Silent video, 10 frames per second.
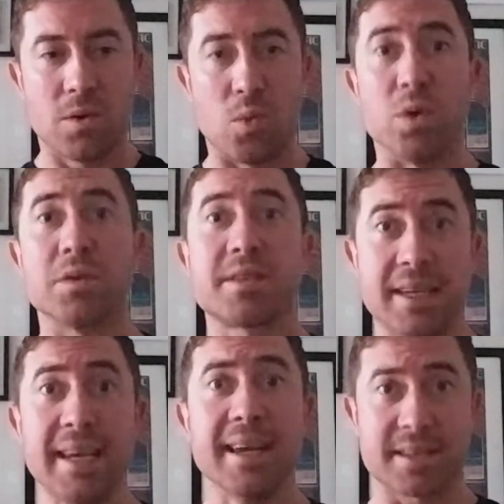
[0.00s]
We'll
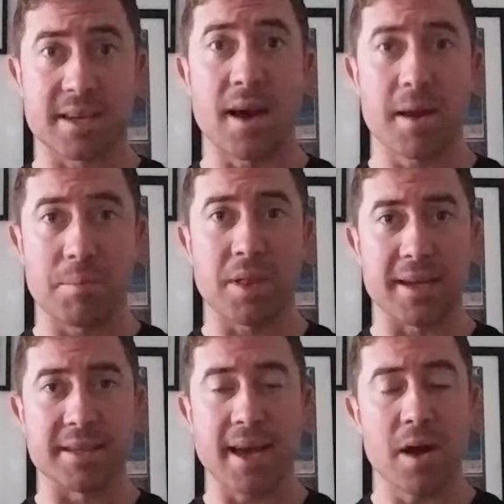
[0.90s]
see as time
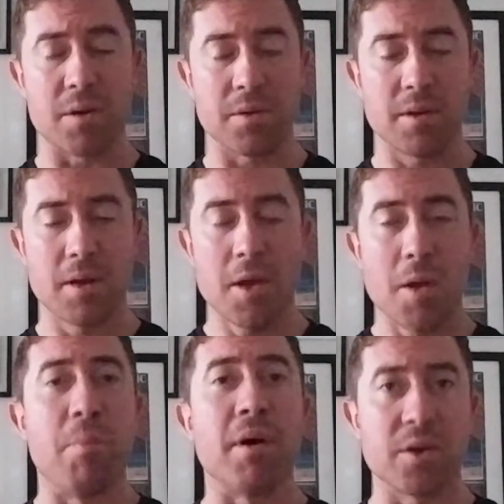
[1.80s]
plays out,
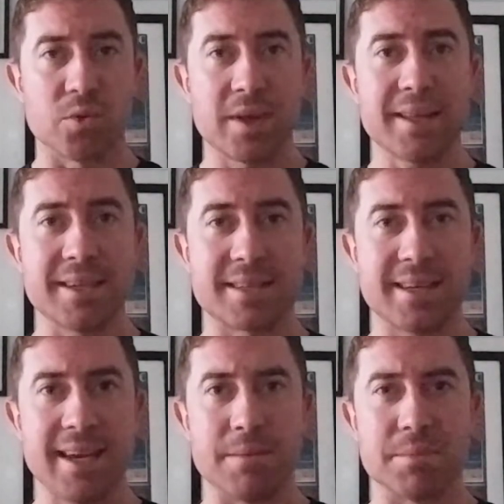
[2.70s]
but it really
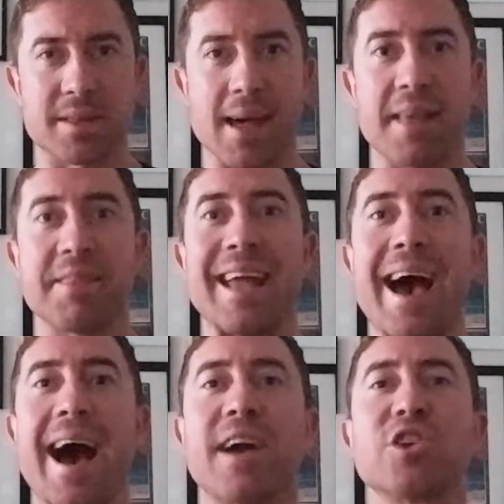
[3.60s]
seems that the
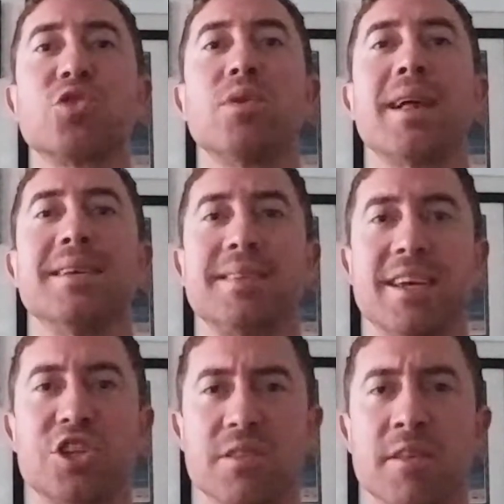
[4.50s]

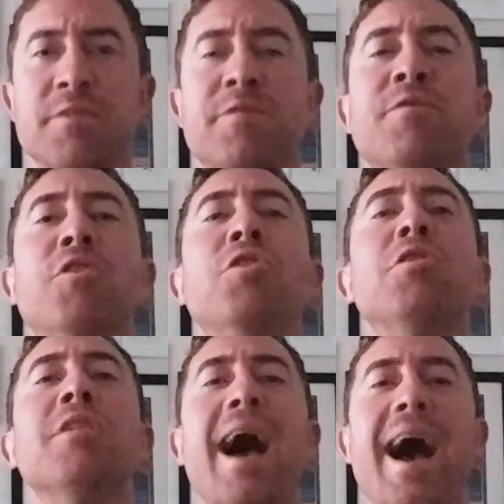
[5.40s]
actualization, the
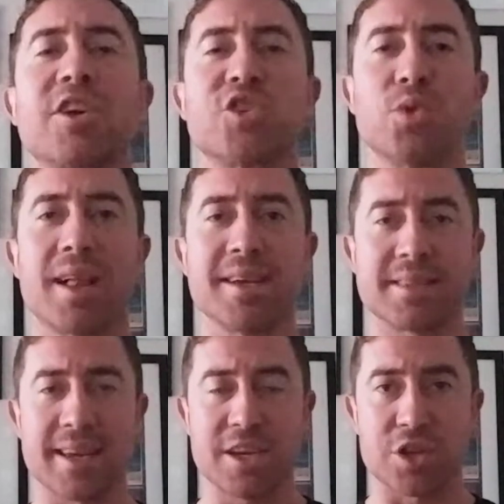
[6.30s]
full
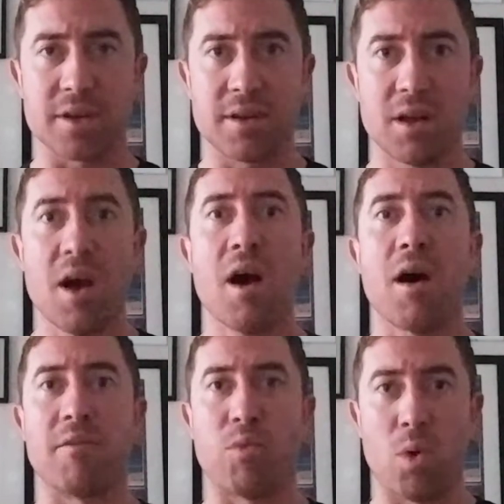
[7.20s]
actualization
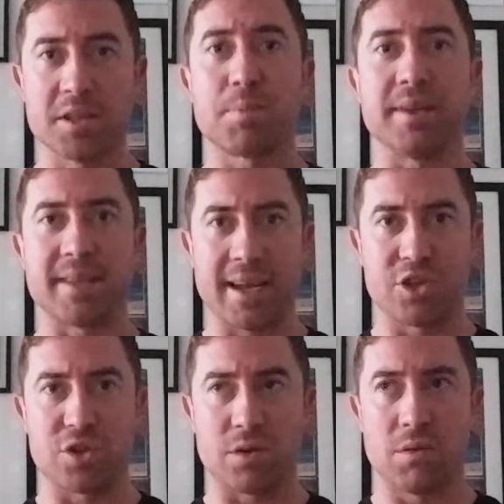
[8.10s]
of one's
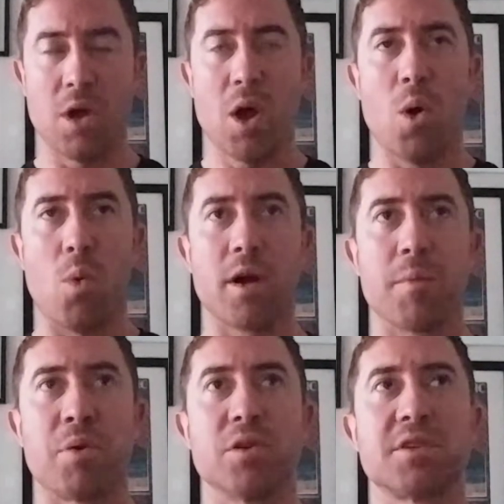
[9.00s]
potential, where
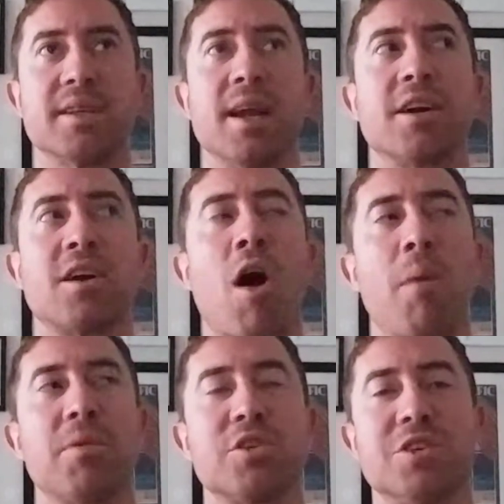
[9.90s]
a person
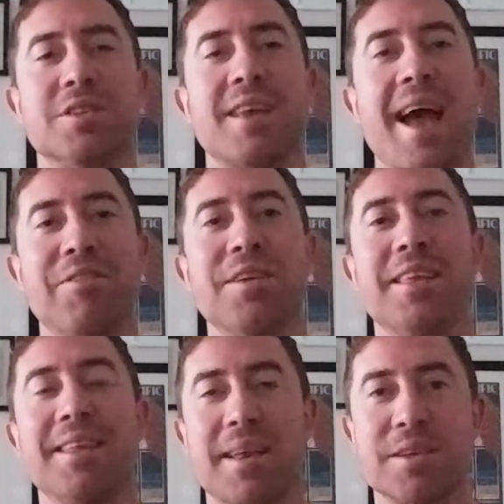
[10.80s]
accomplishes
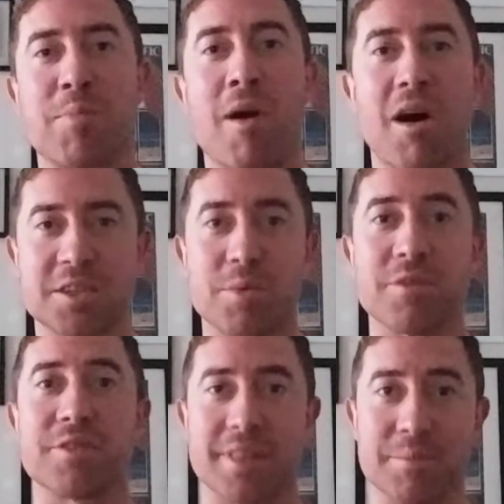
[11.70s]
everything that is possible
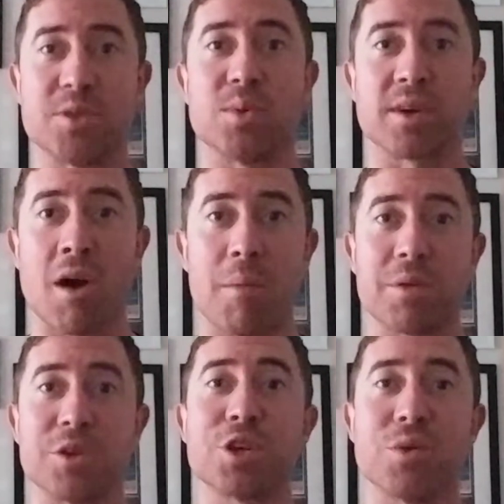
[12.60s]
for them to
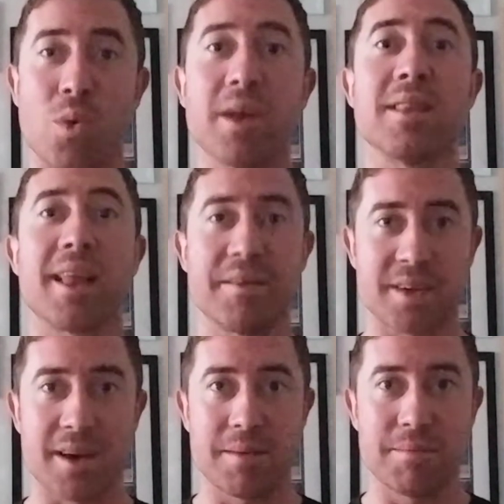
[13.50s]
accomplish in one
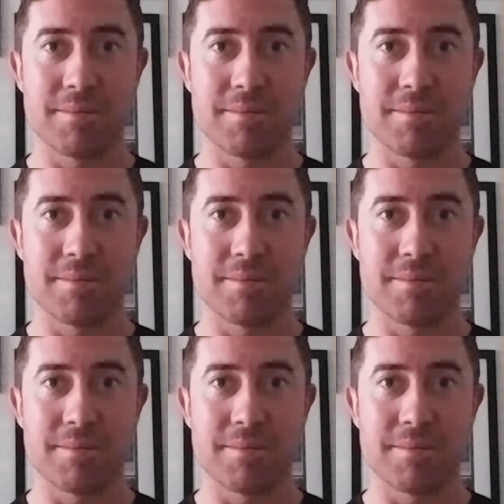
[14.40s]
lifetime,